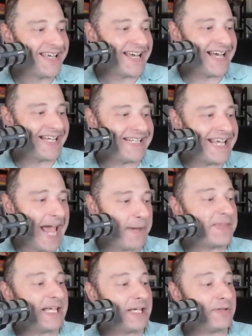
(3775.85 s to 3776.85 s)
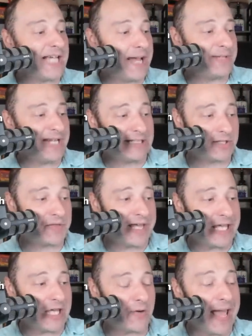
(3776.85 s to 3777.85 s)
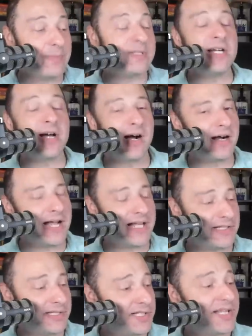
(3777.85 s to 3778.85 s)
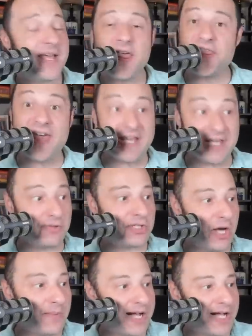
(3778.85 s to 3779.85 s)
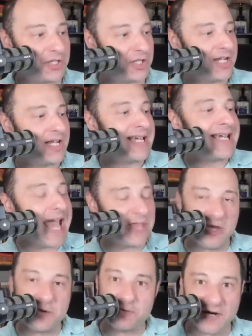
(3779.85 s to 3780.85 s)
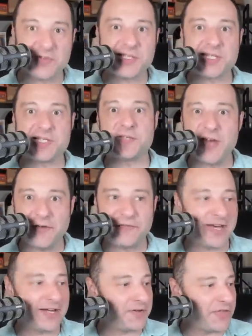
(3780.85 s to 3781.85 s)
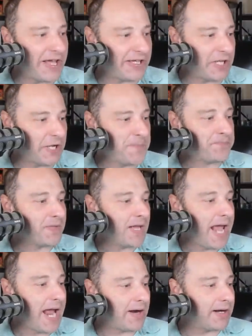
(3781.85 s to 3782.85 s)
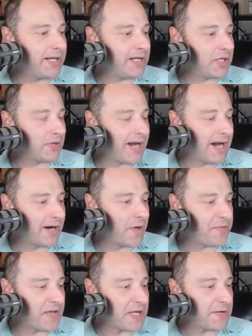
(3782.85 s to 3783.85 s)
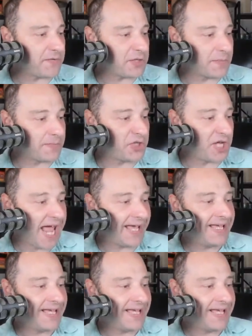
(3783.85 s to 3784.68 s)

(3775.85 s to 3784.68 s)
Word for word: Uh, Decab, thank you. Tom Taylor, thank you. MDRNs, thank you so much. Kathy Purvis, Texas Firefighter, thank you. Harry Carrero, thank you for super chat.